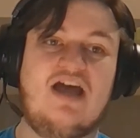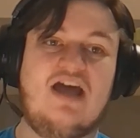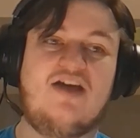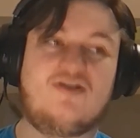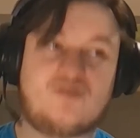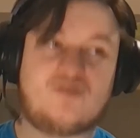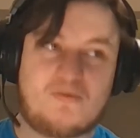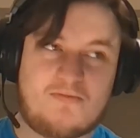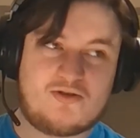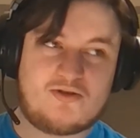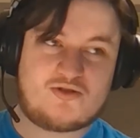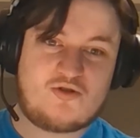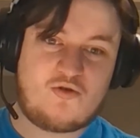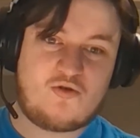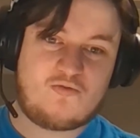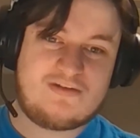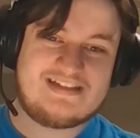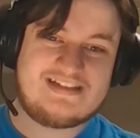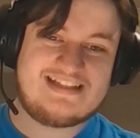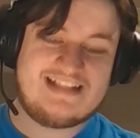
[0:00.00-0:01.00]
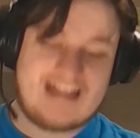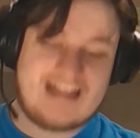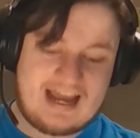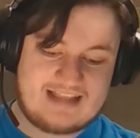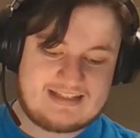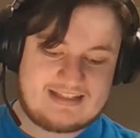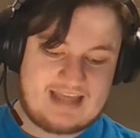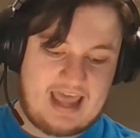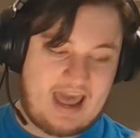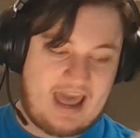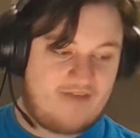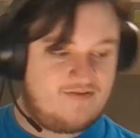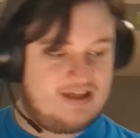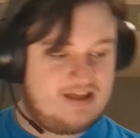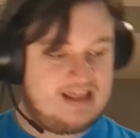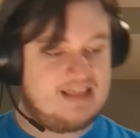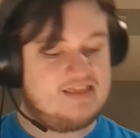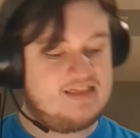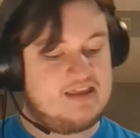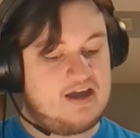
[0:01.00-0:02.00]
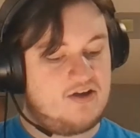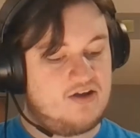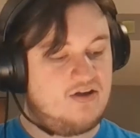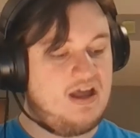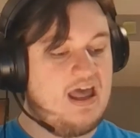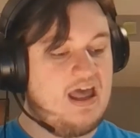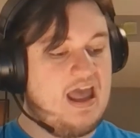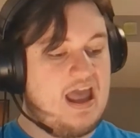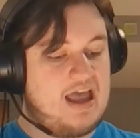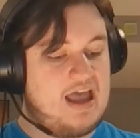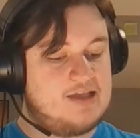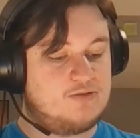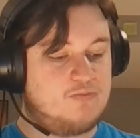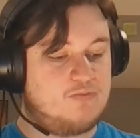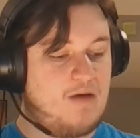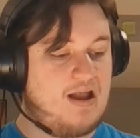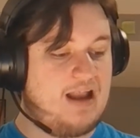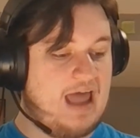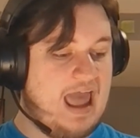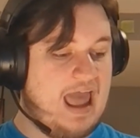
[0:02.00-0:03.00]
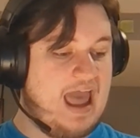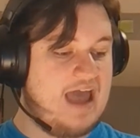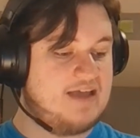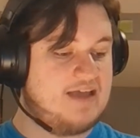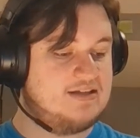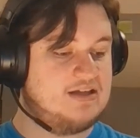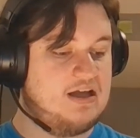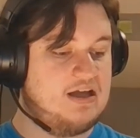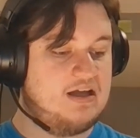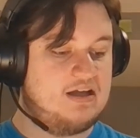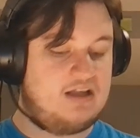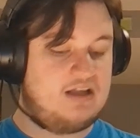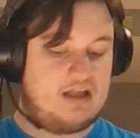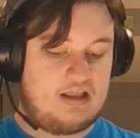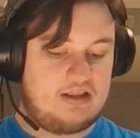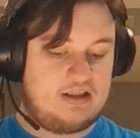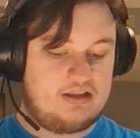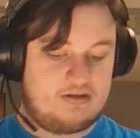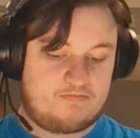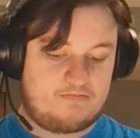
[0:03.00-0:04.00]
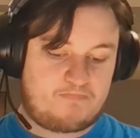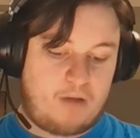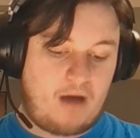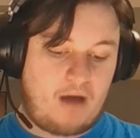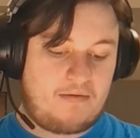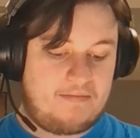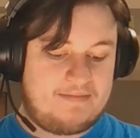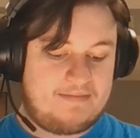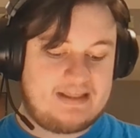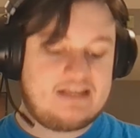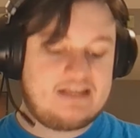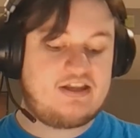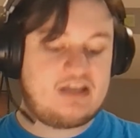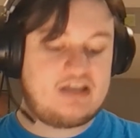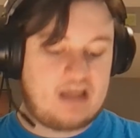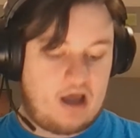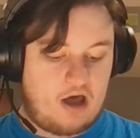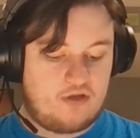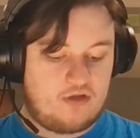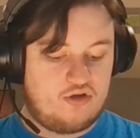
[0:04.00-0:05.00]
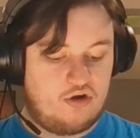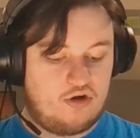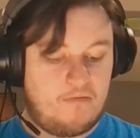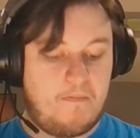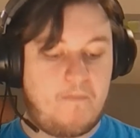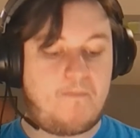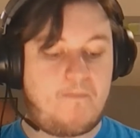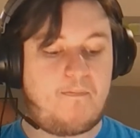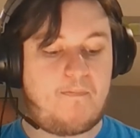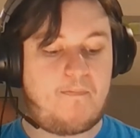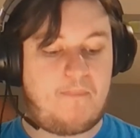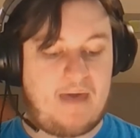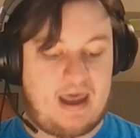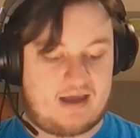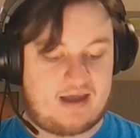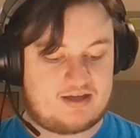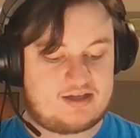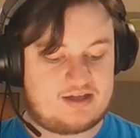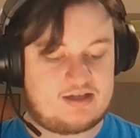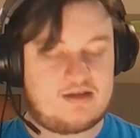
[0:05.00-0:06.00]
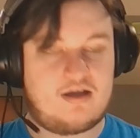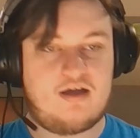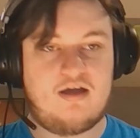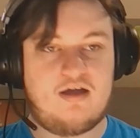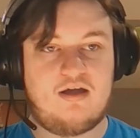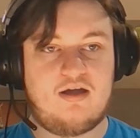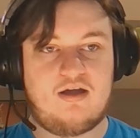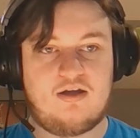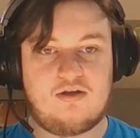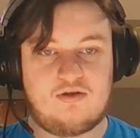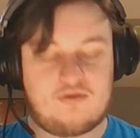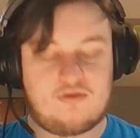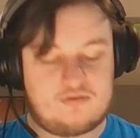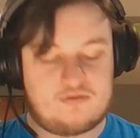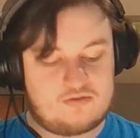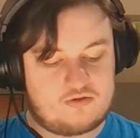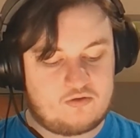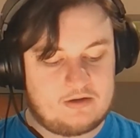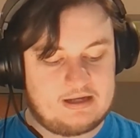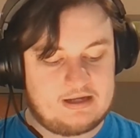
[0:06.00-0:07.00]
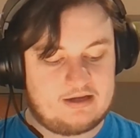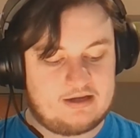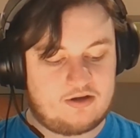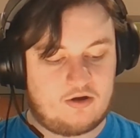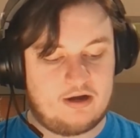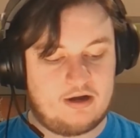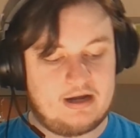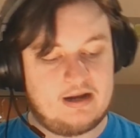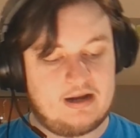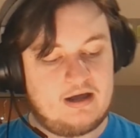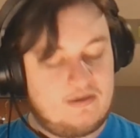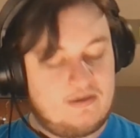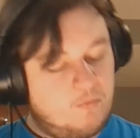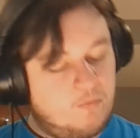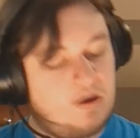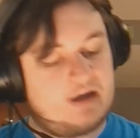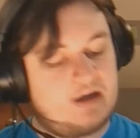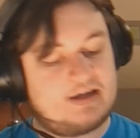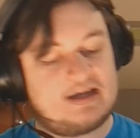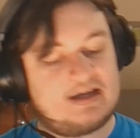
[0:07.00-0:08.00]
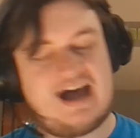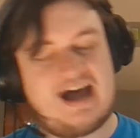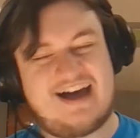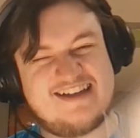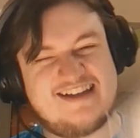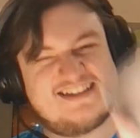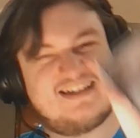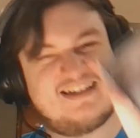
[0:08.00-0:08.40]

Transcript: There's almost no reason not to have it in there, as well as probably the other best green card, 1-cost